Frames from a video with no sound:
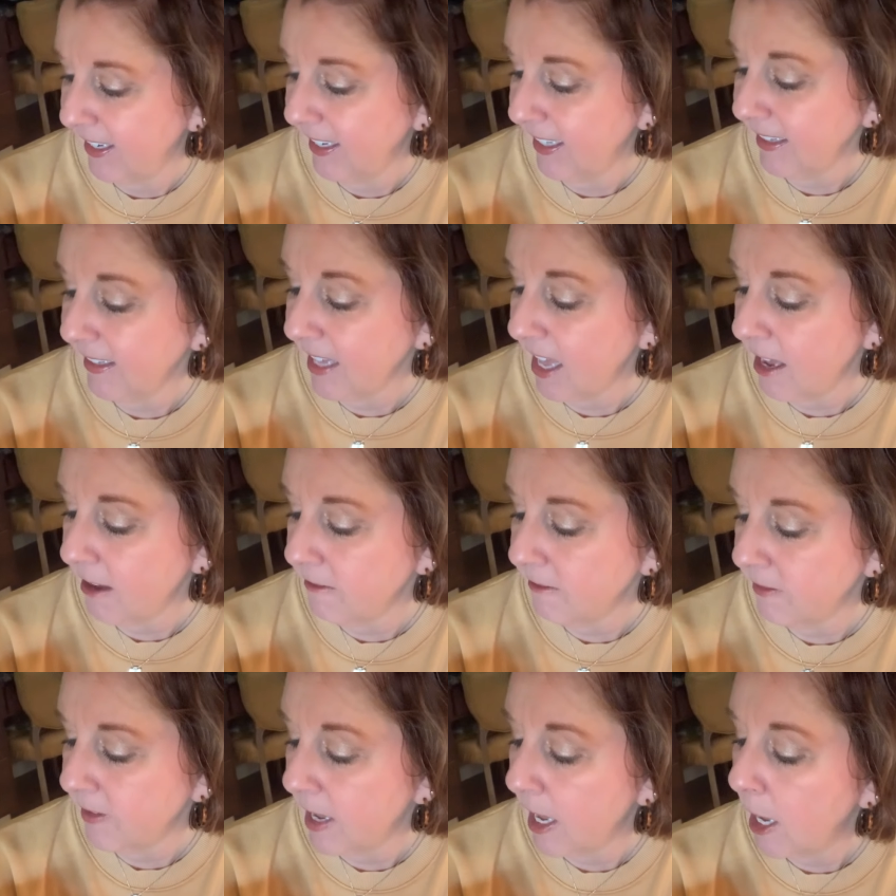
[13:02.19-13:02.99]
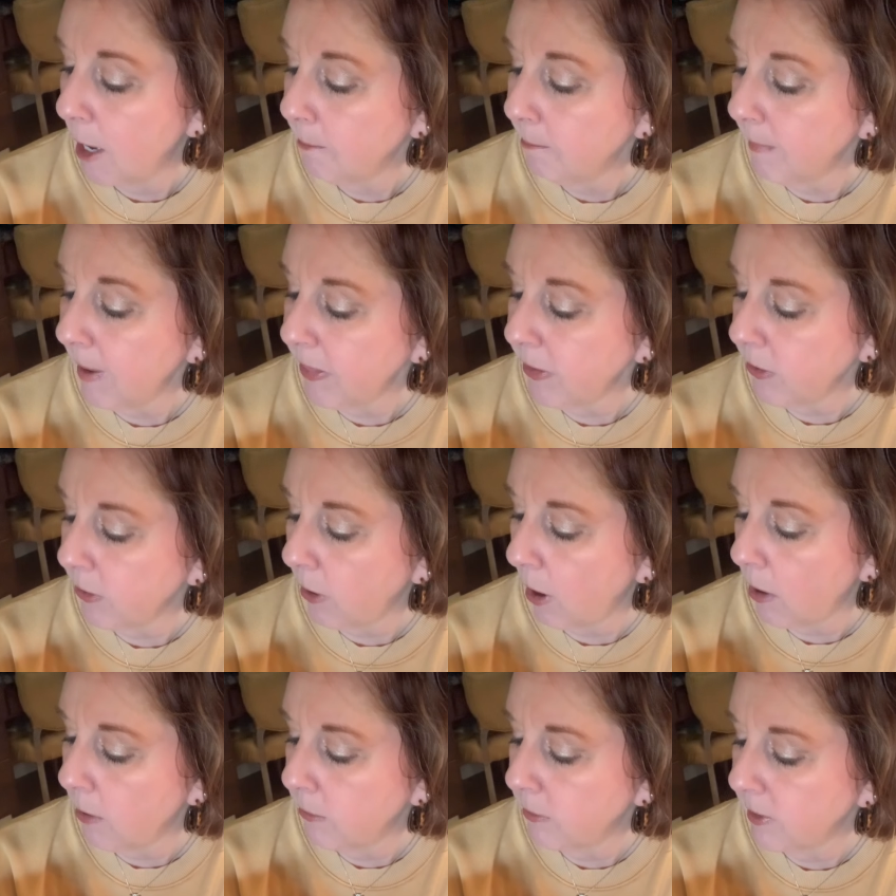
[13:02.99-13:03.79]
Love, Mother
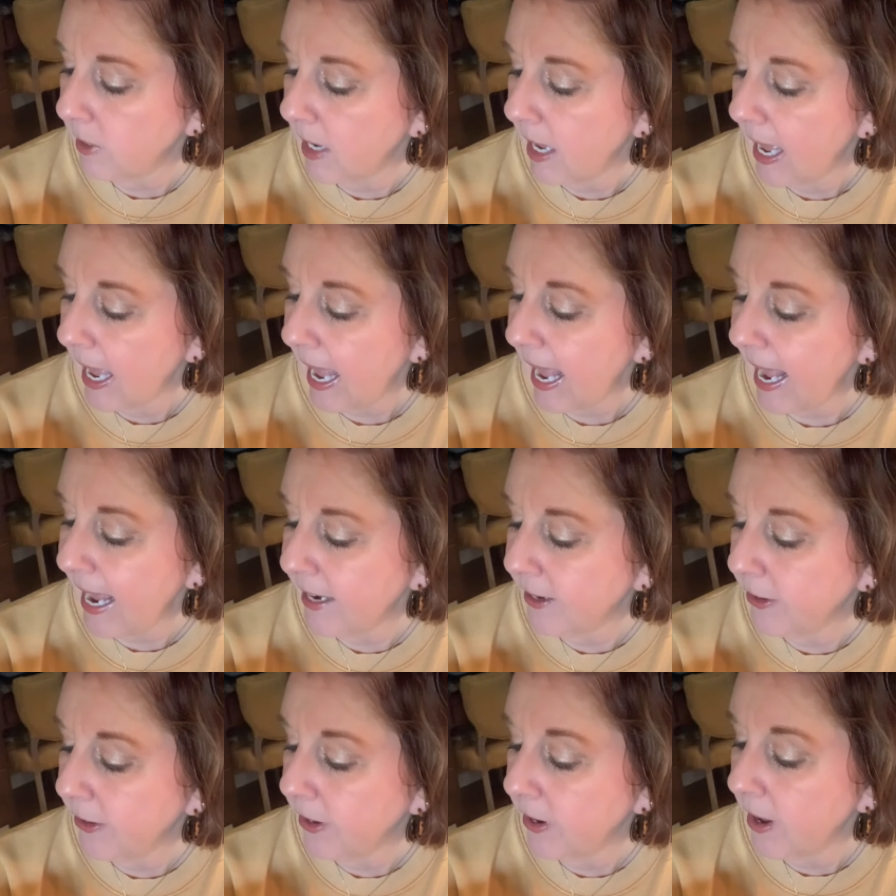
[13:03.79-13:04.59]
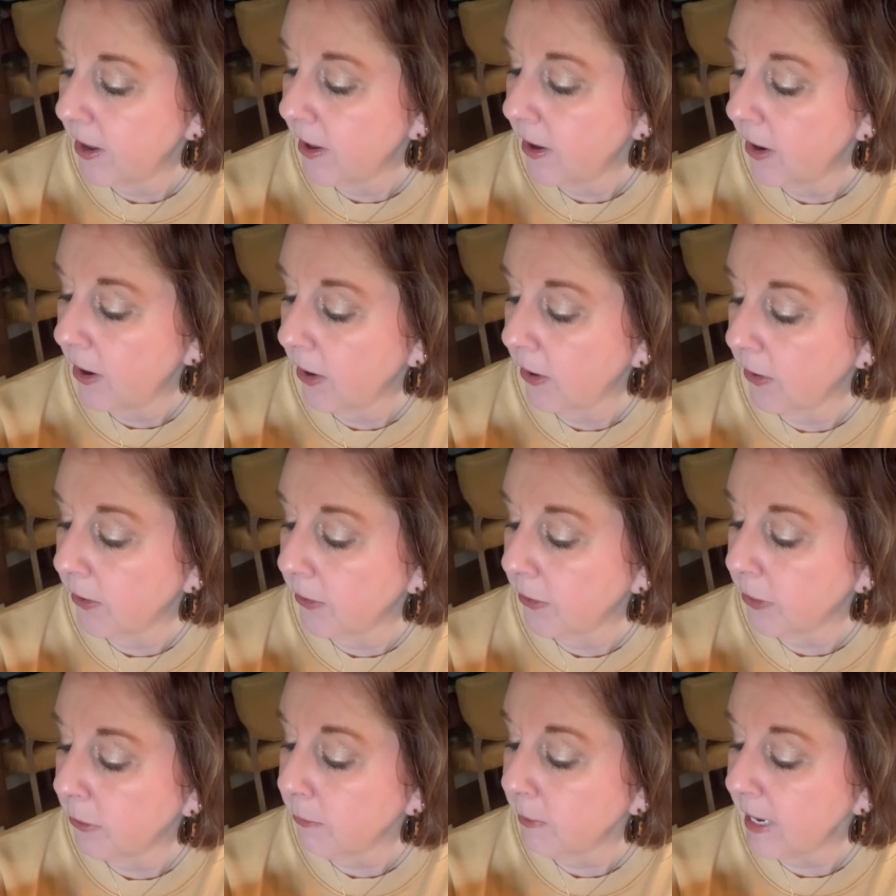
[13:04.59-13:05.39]
Goat, and her
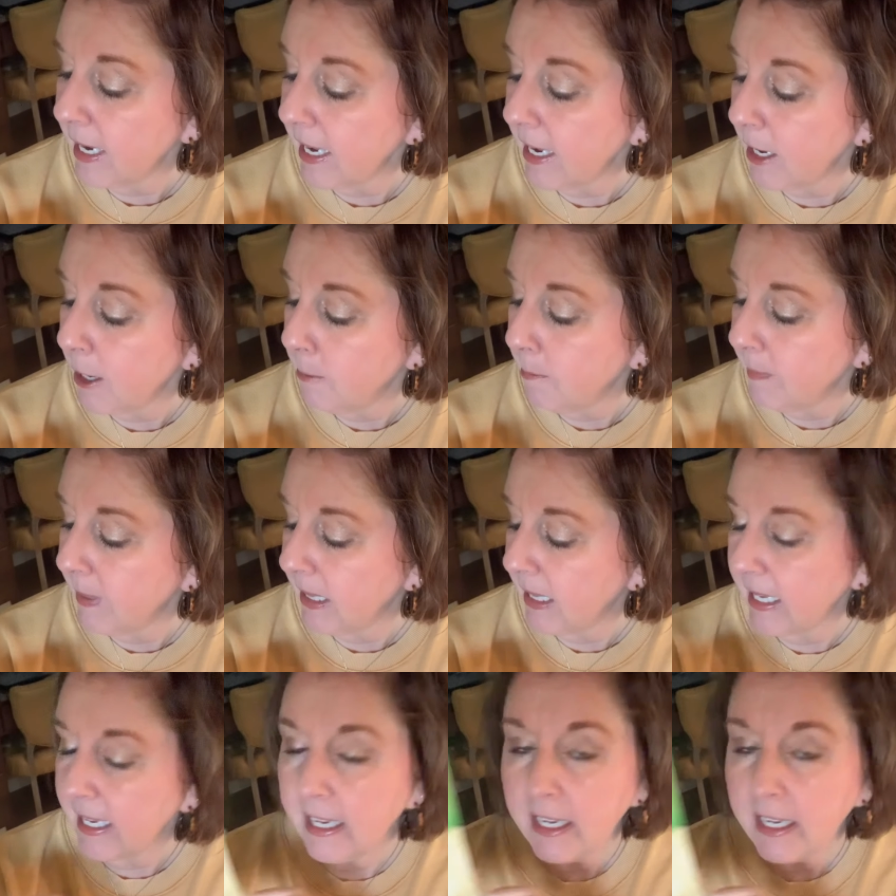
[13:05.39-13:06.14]
3 Billy